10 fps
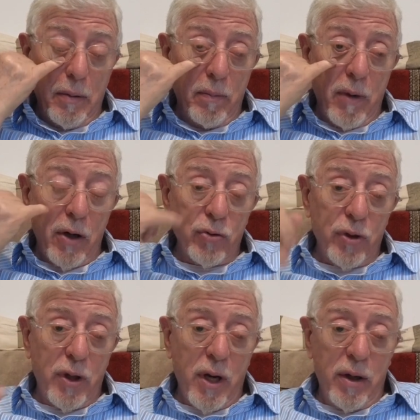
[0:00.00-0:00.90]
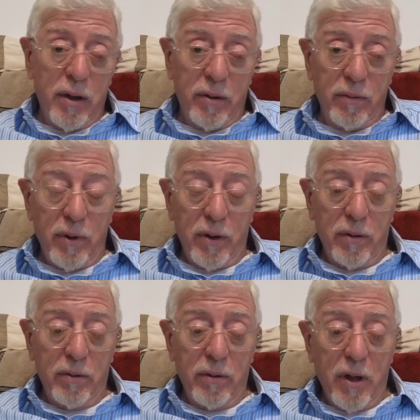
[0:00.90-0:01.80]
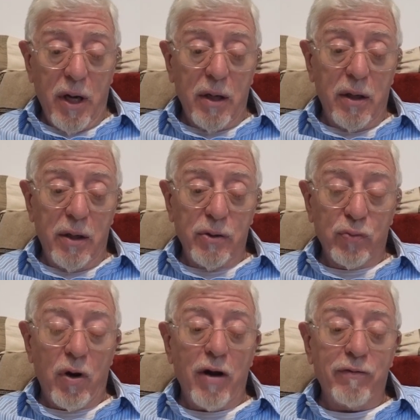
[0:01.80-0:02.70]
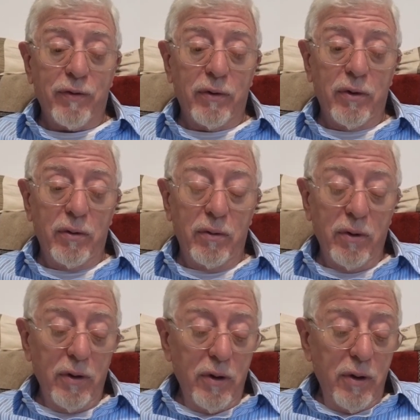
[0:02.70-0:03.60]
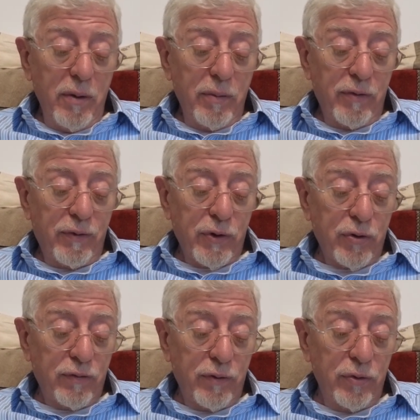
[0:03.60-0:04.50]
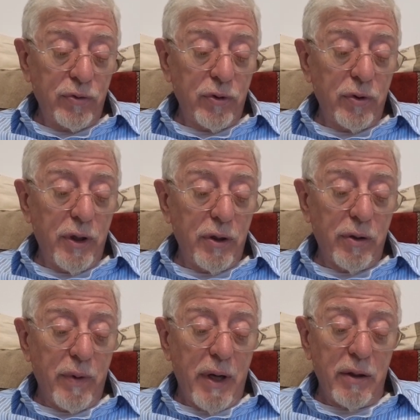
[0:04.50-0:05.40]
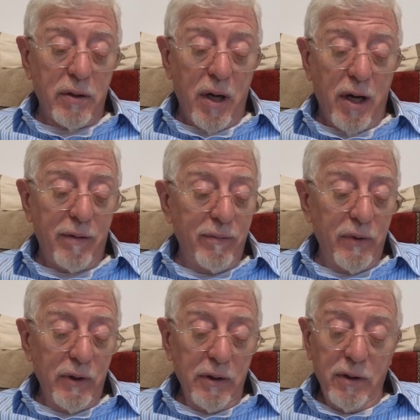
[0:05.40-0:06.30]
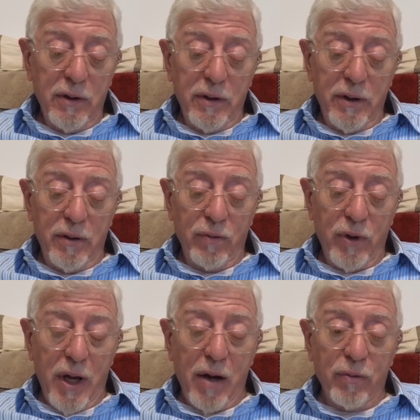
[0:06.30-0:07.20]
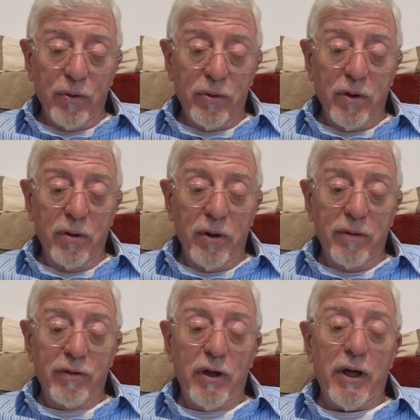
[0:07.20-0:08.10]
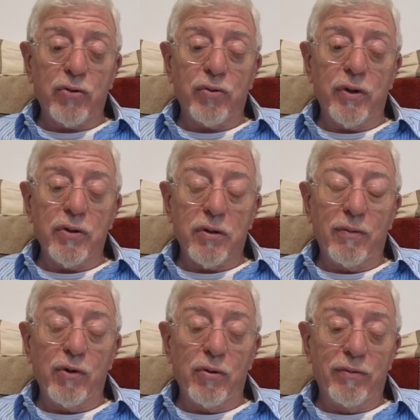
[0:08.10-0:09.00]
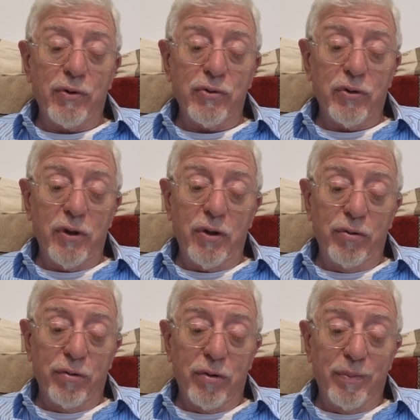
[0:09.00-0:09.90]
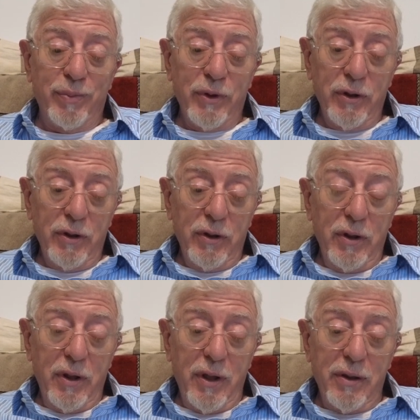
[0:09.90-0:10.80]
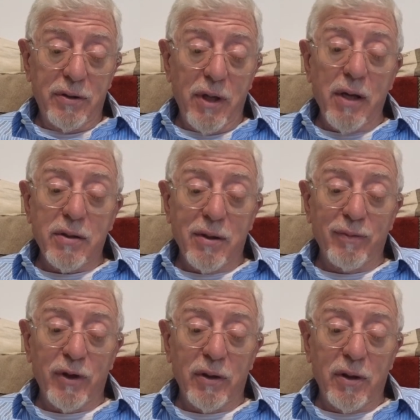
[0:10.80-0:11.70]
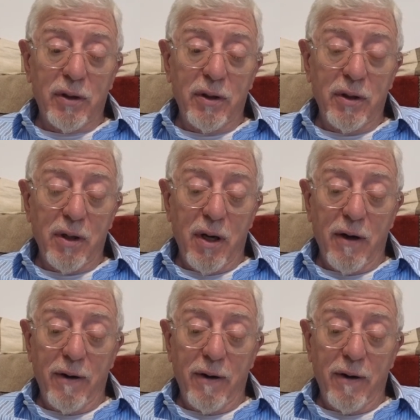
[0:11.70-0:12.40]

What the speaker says: Marsha and I and Hannah, his wife, and Professor Flusser had a grand time. And when I would give a lecture in some university in Europe and say something that he